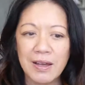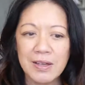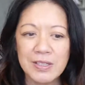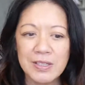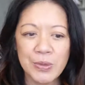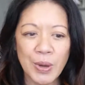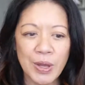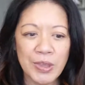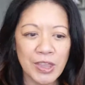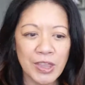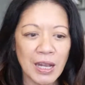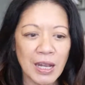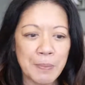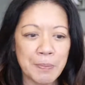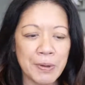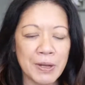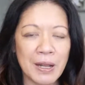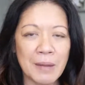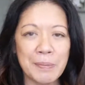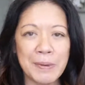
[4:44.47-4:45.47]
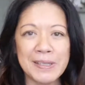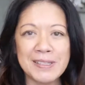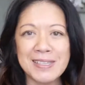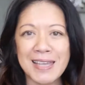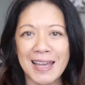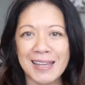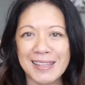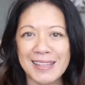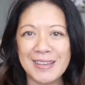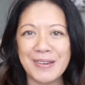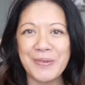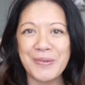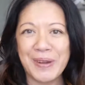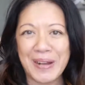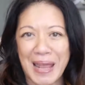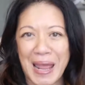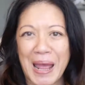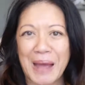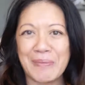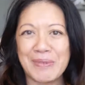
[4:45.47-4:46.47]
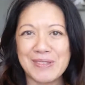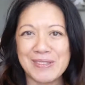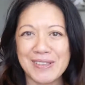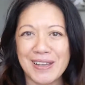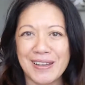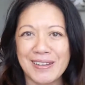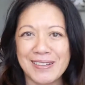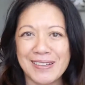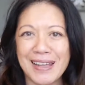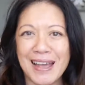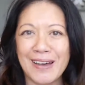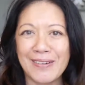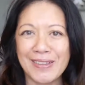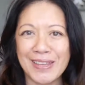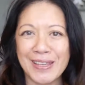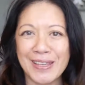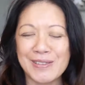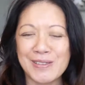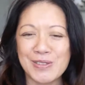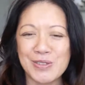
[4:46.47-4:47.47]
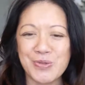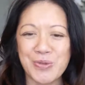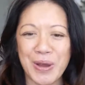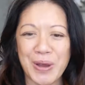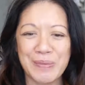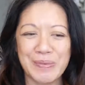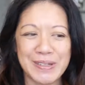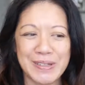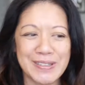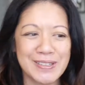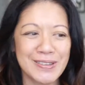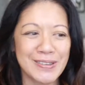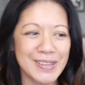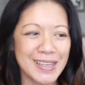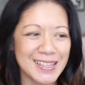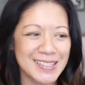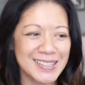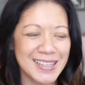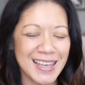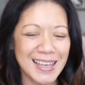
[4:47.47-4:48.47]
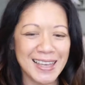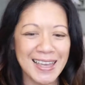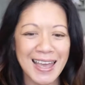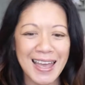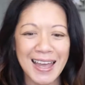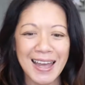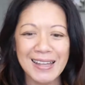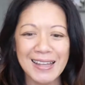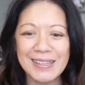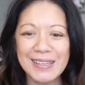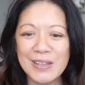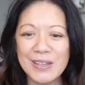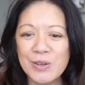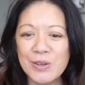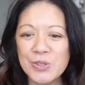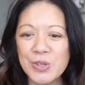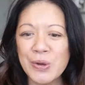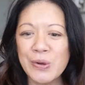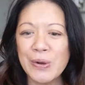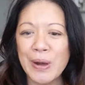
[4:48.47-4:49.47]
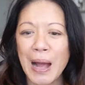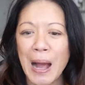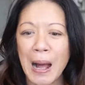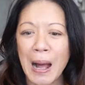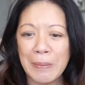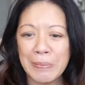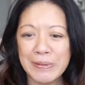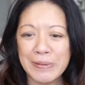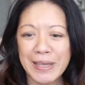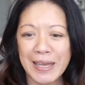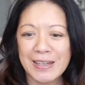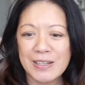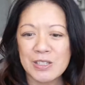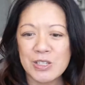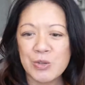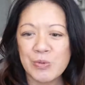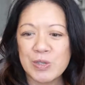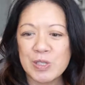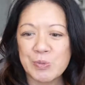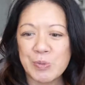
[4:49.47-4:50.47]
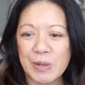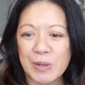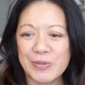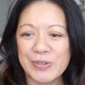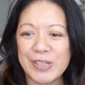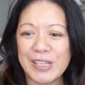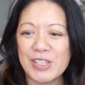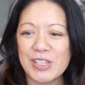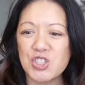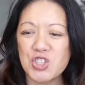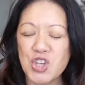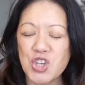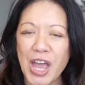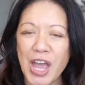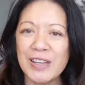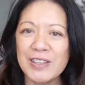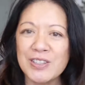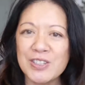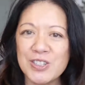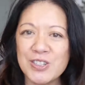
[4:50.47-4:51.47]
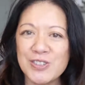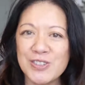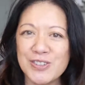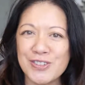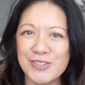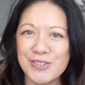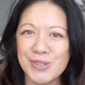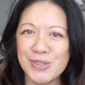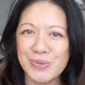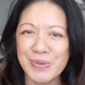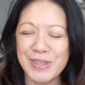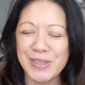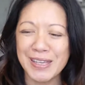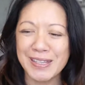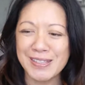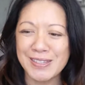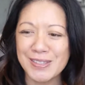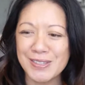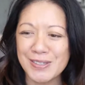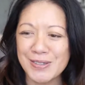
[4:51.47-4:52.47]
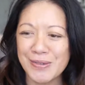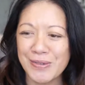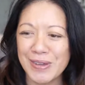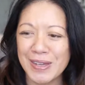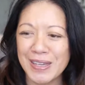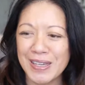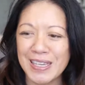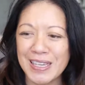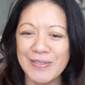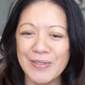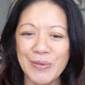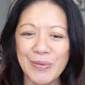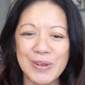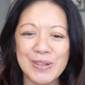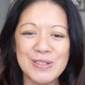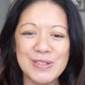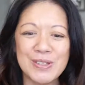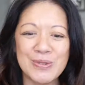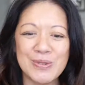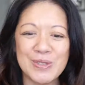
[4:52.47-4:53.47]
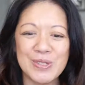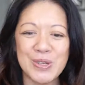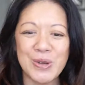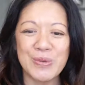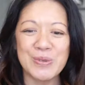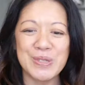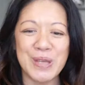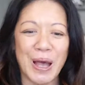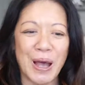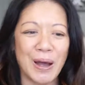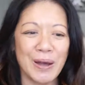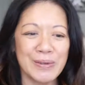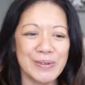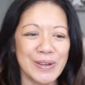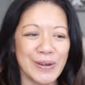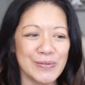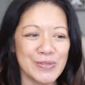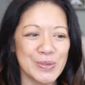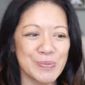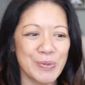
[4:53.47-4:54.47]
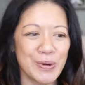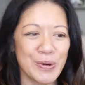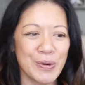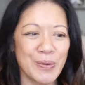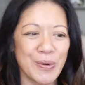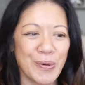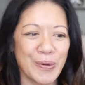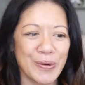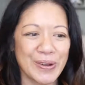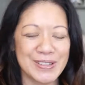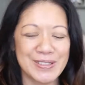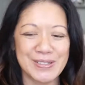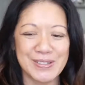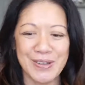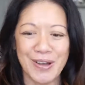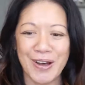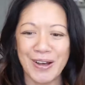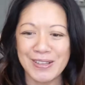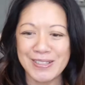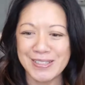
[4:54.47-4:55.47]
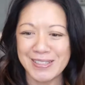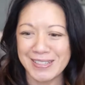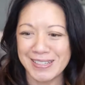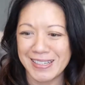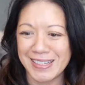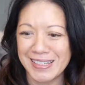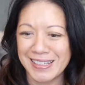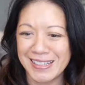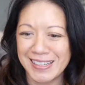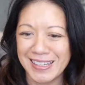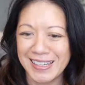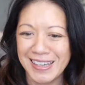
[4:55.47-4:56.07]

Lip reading: So I thought I'd put up exactly what Amazon, how they describe this. So they say, leaders are obligated to respectfully challenge decisions when they disagree, even when doing so is uncomfortable or exhausting.